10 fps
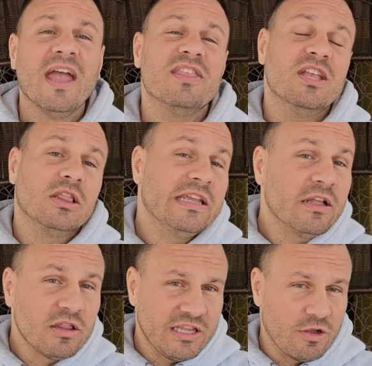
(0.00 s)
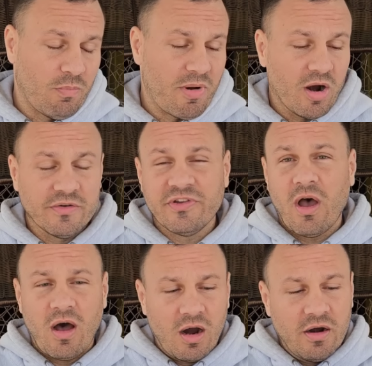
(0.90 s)
The illegal parts
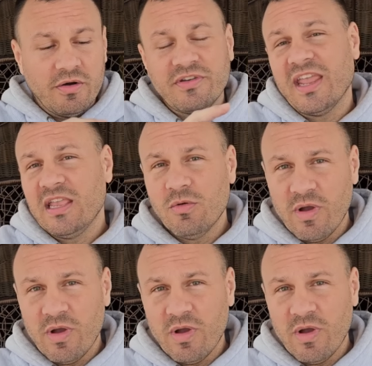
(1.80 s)
are taking